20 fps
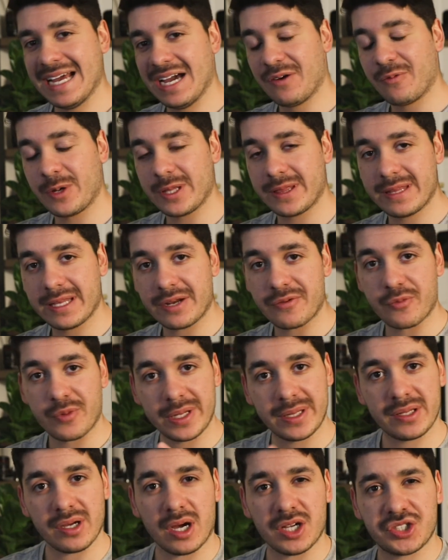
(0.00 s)
with the
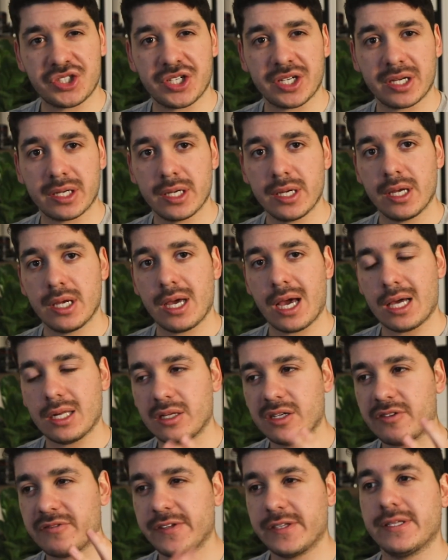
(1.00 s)
retouching. A
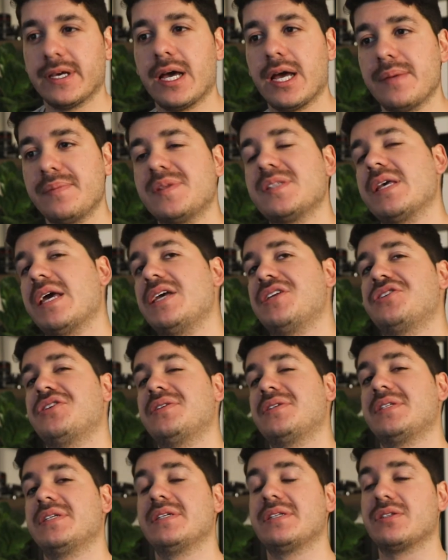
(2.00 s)
lot of the times
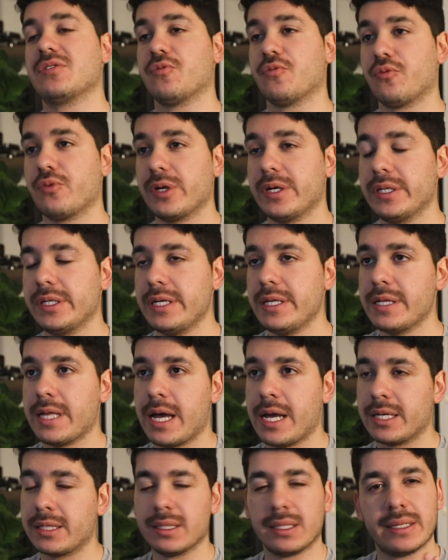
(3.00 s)
agencies really
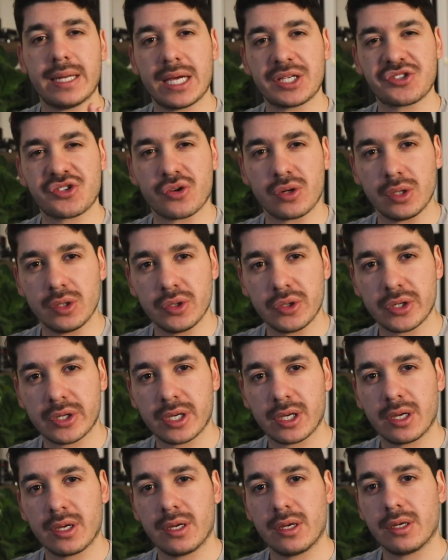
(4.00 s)
like the natural look.
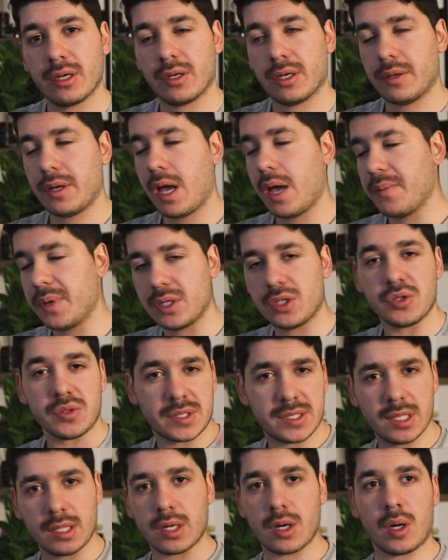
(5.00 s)
I mean, you
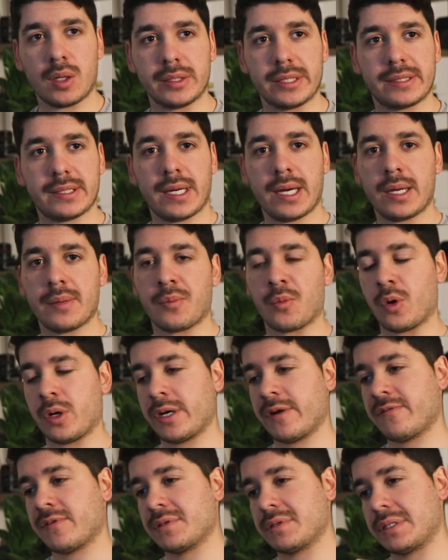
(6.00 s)
see it all the time
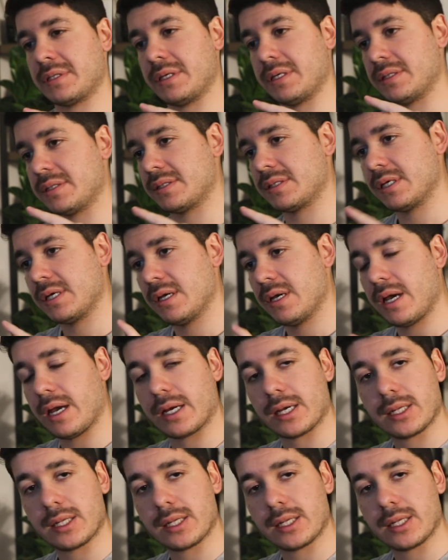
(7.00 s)
whenever it's a